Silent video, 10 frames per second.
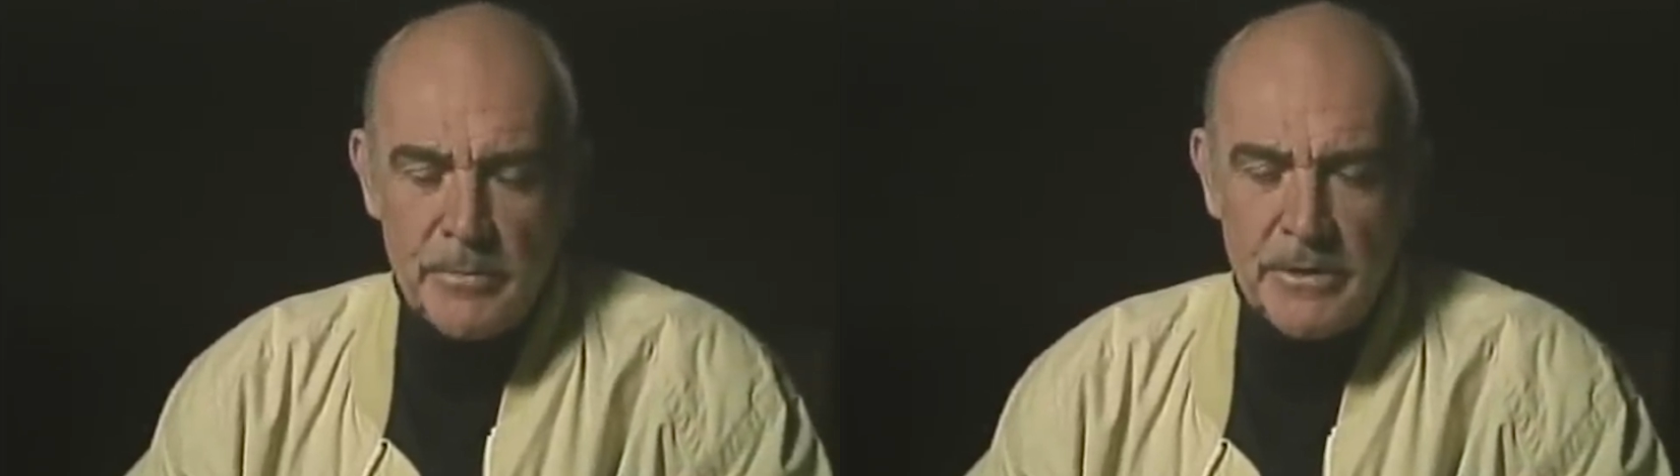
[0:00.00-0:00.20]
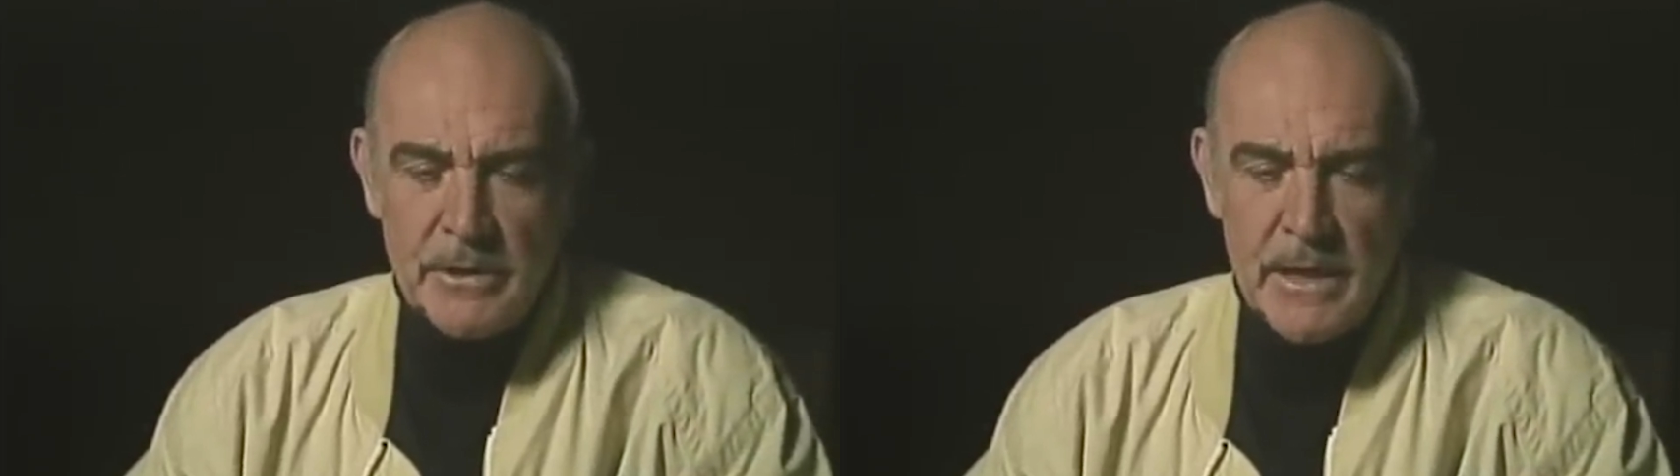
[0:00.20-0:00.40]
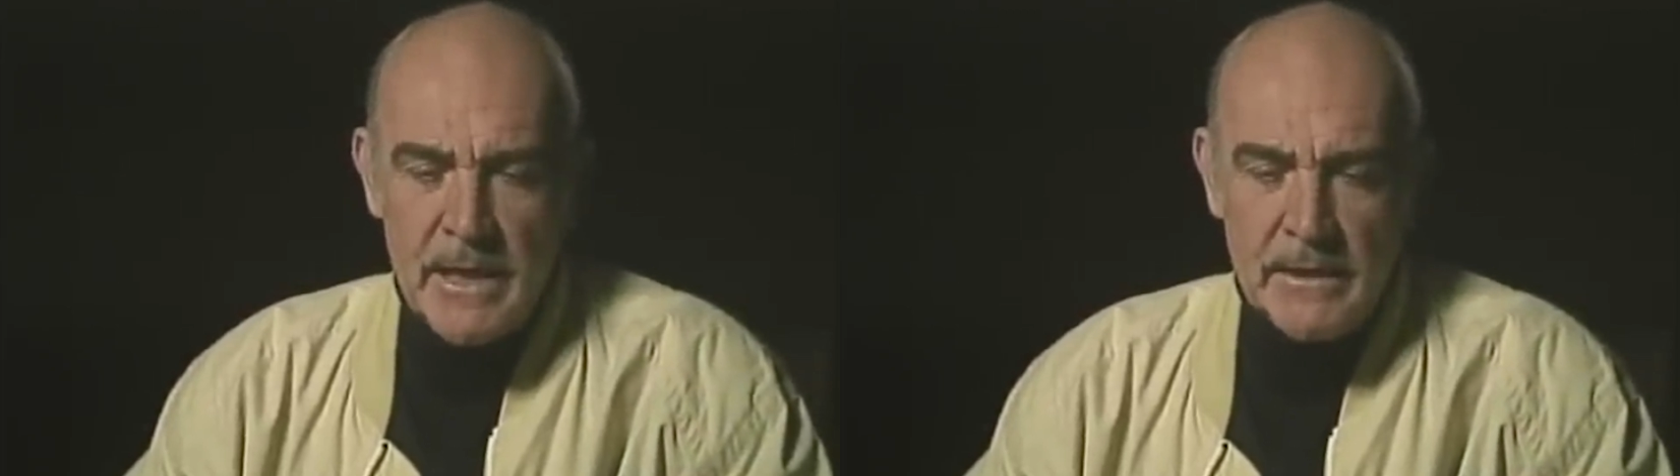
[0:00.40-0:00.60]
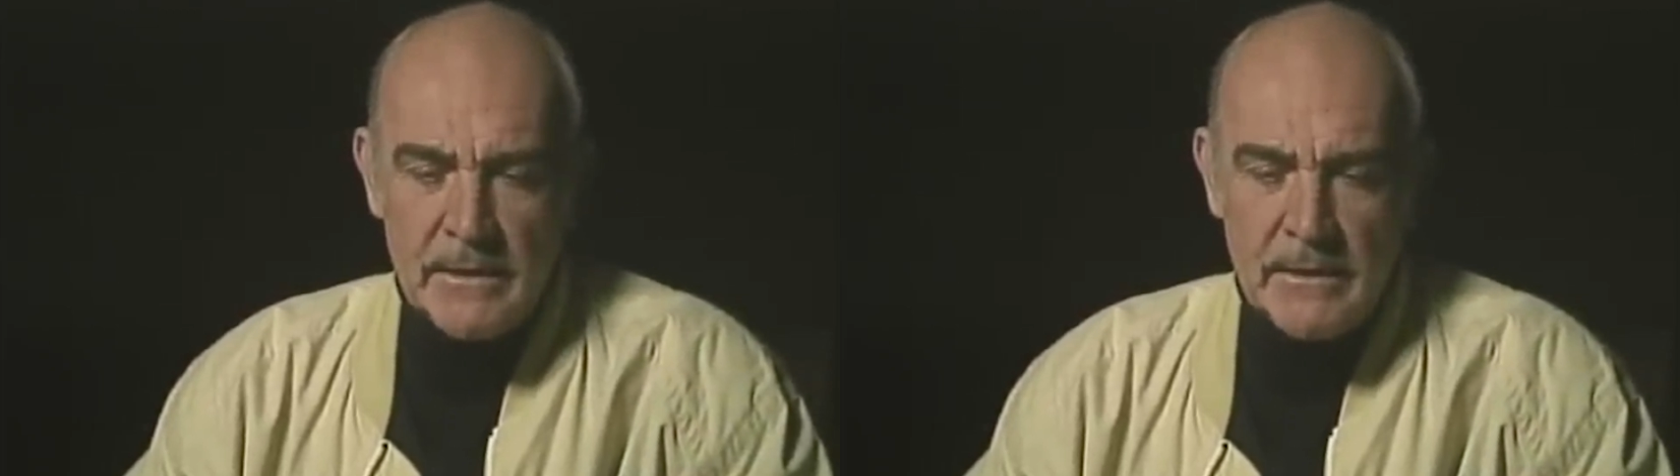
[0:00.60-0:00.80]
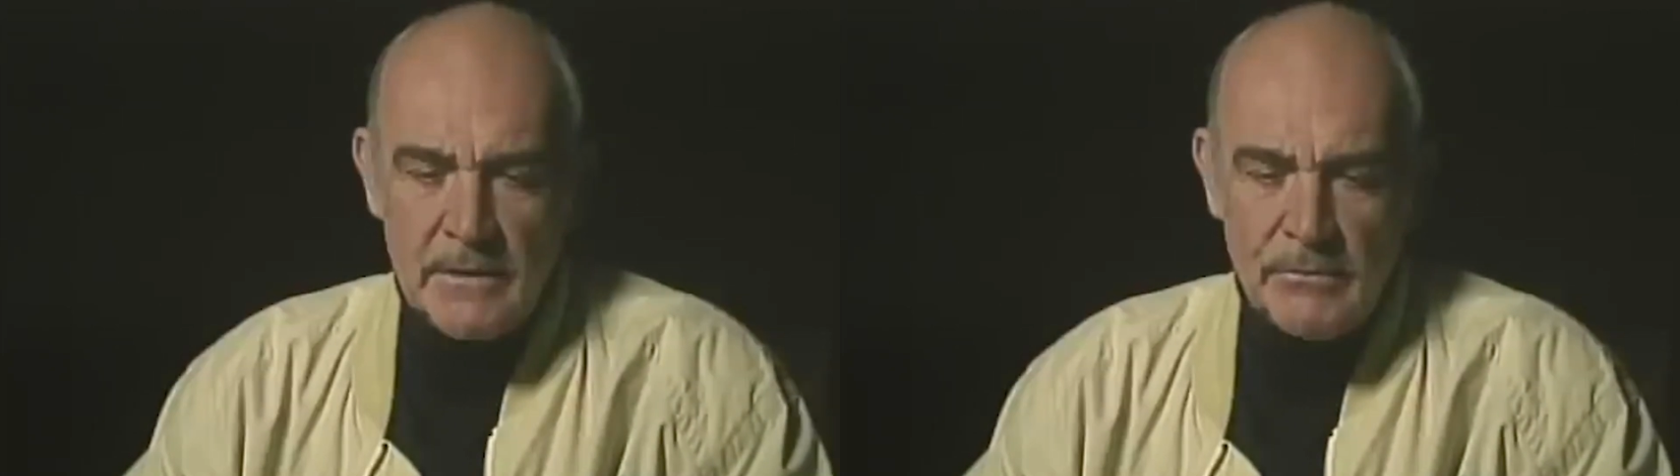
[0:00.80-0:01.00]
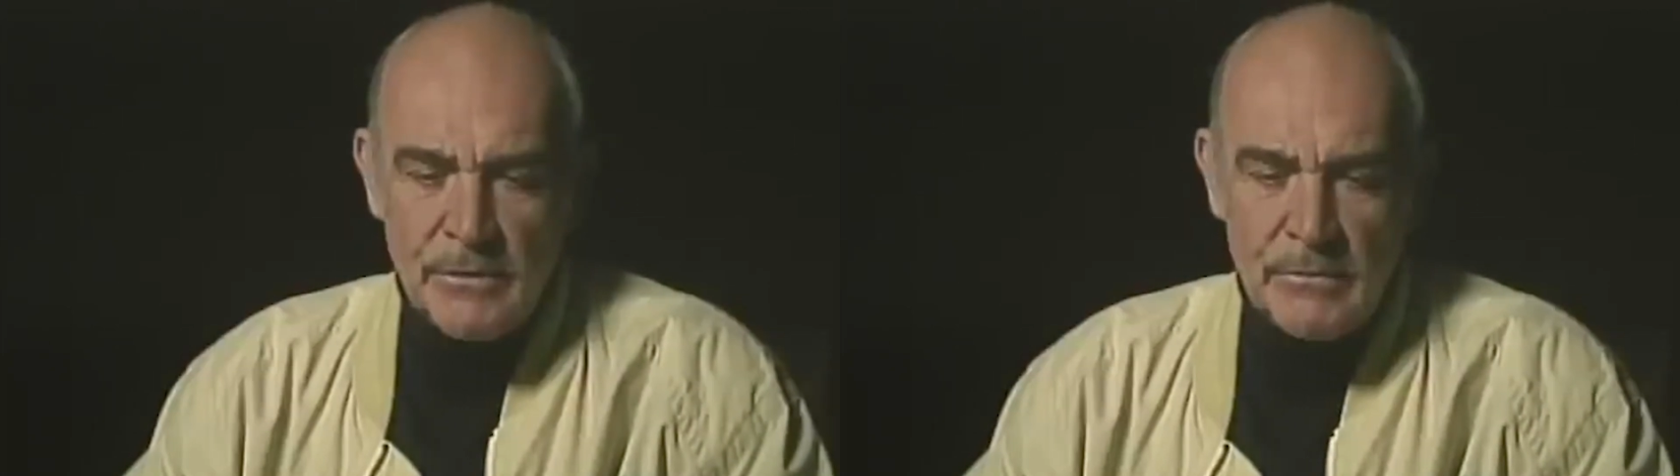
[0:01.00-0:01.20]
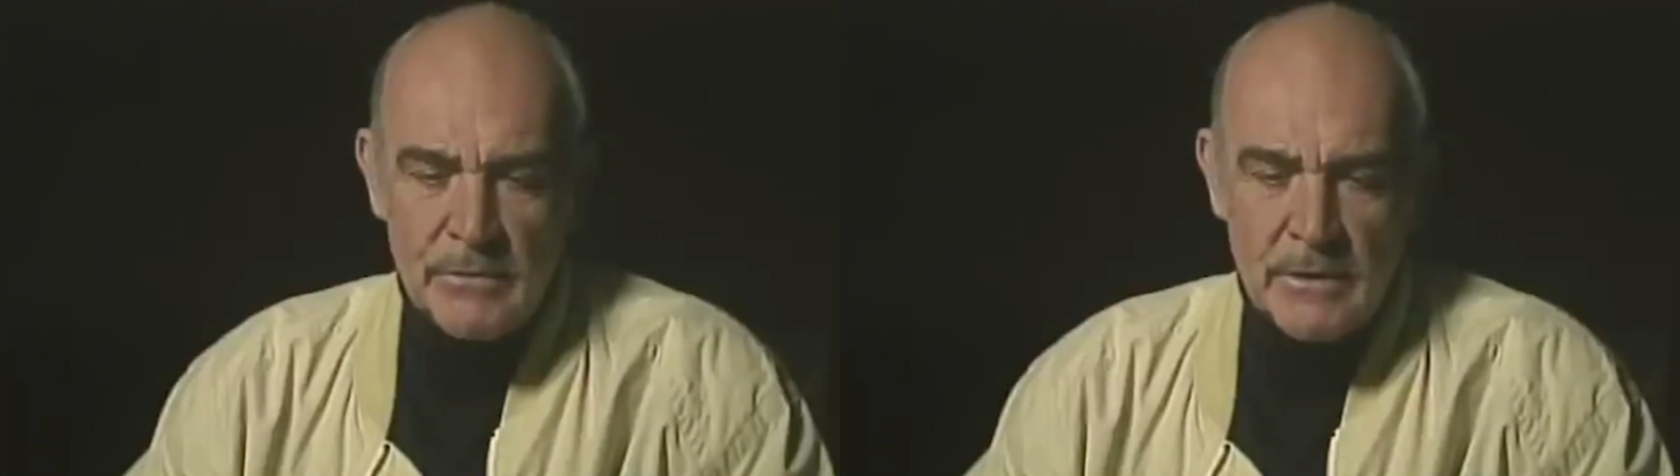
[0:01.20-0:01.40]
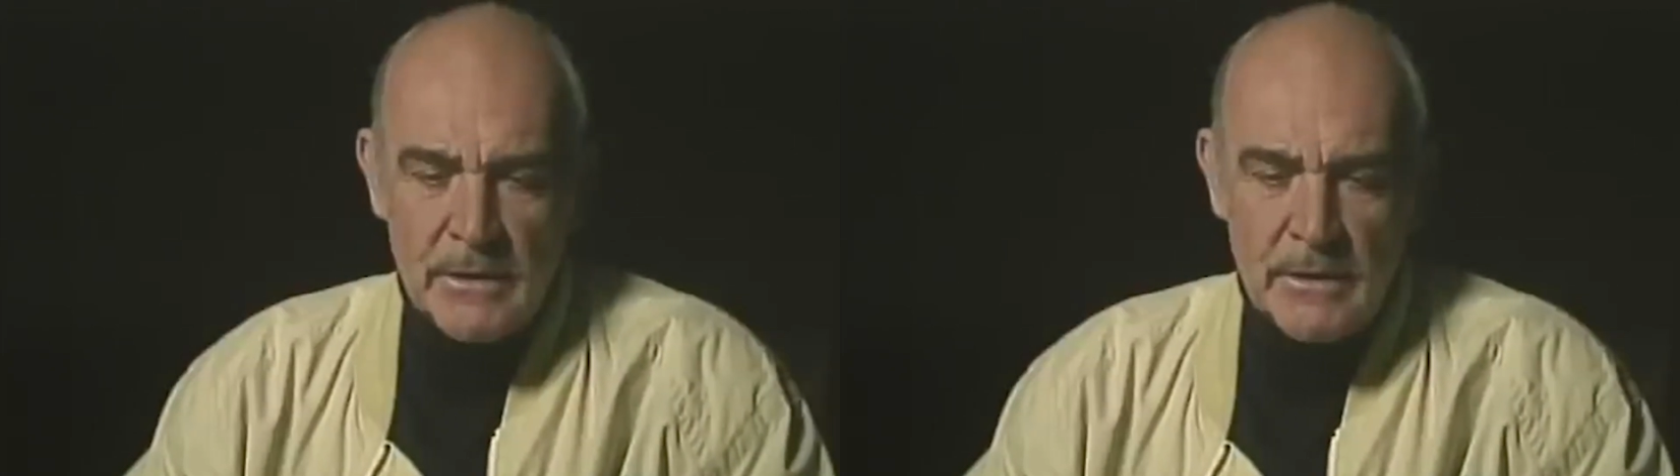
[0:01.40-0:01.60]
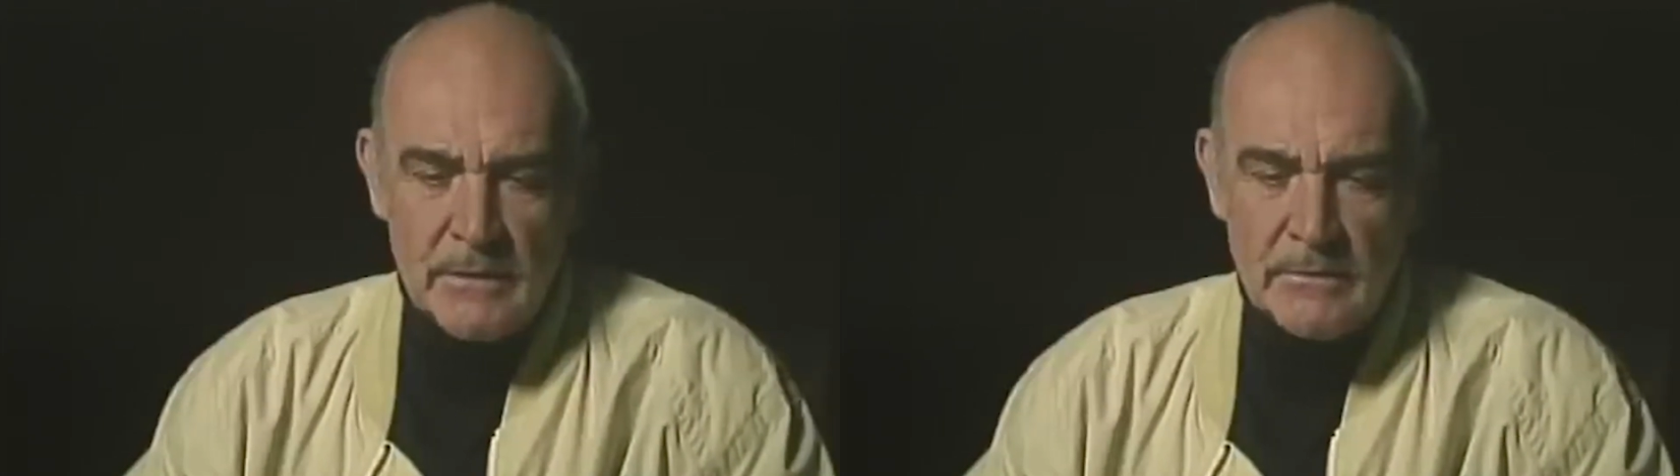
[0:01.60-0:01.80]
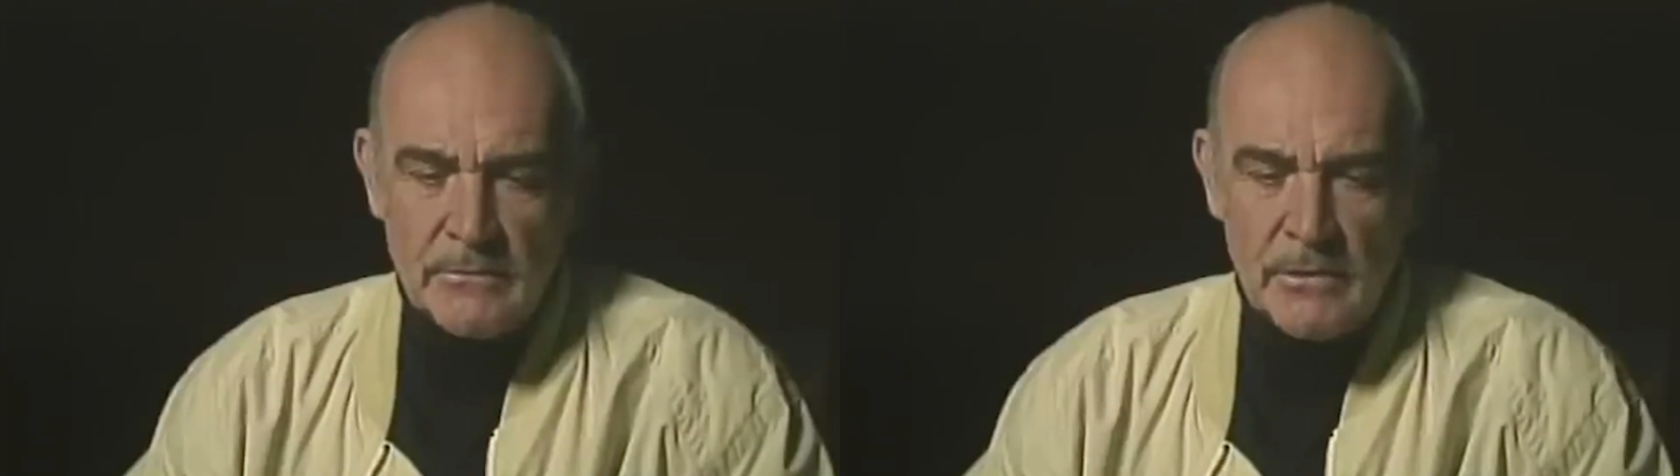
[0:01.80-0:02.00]
conversation was solely
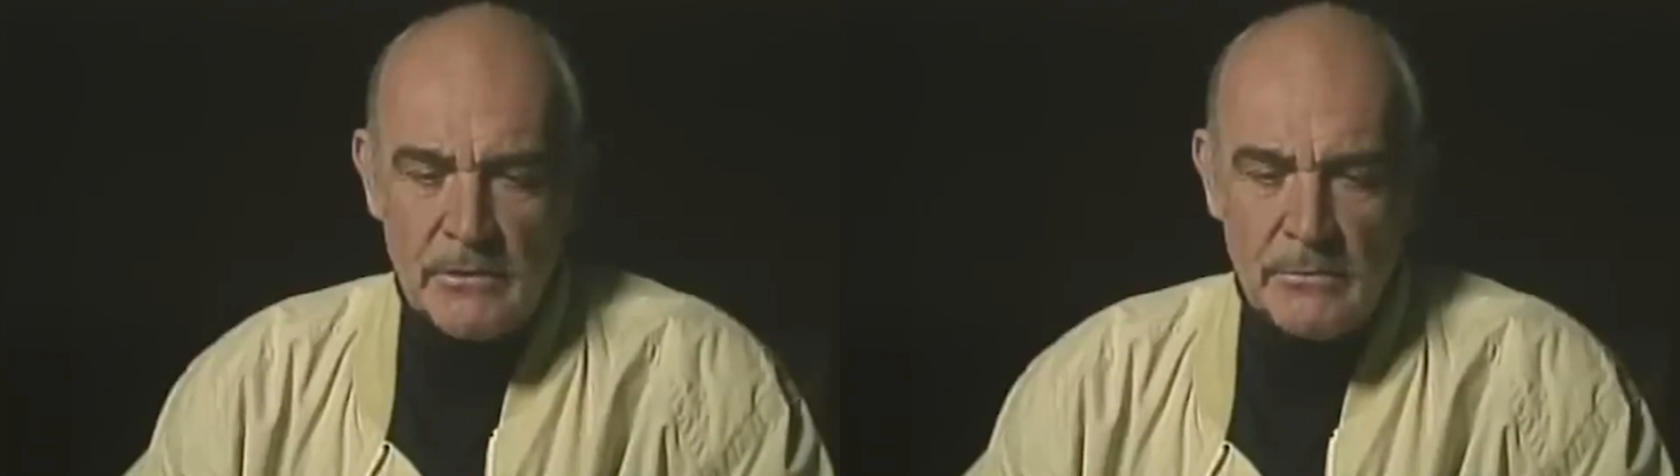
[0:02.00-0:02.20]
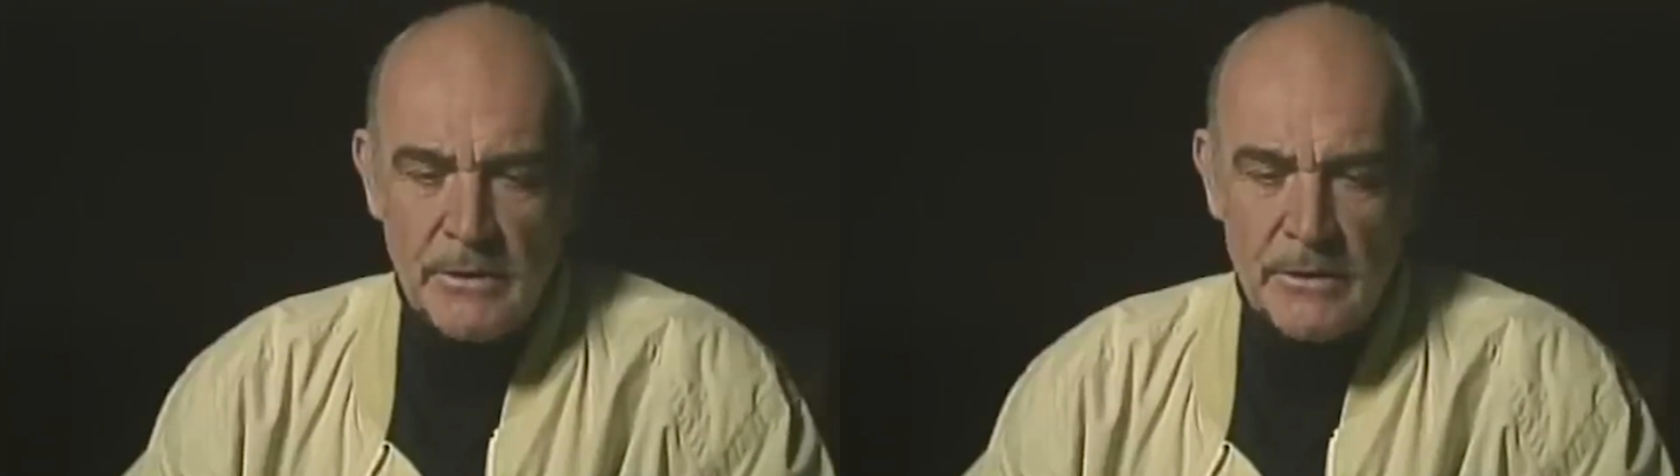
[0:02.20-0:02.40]
about him.